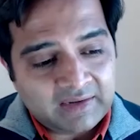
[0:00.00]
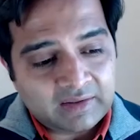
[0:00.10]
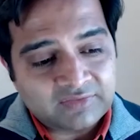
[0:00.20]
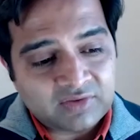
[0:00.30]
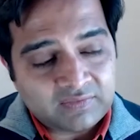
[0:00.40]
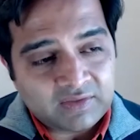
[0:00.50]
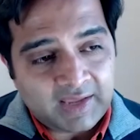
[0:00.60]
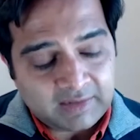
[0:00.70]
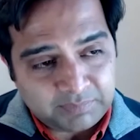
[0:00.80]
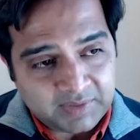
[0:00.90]
is in the
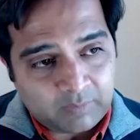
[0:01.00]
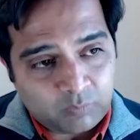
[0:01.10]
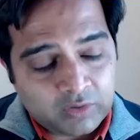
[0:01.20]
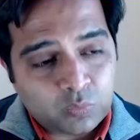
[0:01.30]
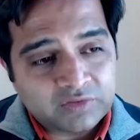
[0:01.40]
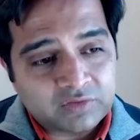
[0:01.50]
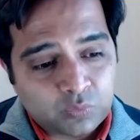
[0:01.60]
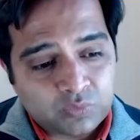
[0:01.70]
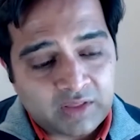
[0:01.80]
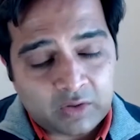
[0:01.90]
NPM1 with or
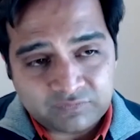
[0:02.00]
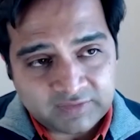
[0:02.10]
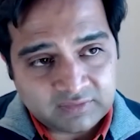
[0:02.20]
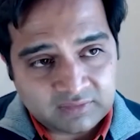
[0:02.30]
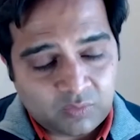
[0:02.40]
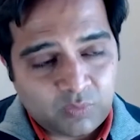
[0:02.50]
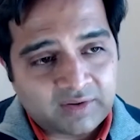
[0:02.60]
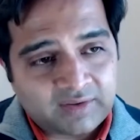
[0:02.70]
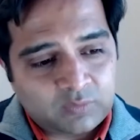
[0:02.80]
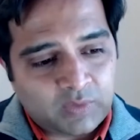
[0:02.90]
without FLT3, where
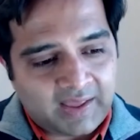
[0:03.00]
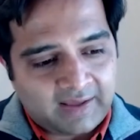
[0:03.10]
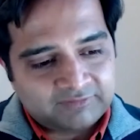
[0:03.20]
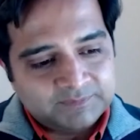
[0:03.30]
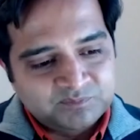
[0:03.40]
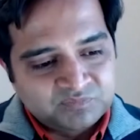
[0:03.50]
again, we have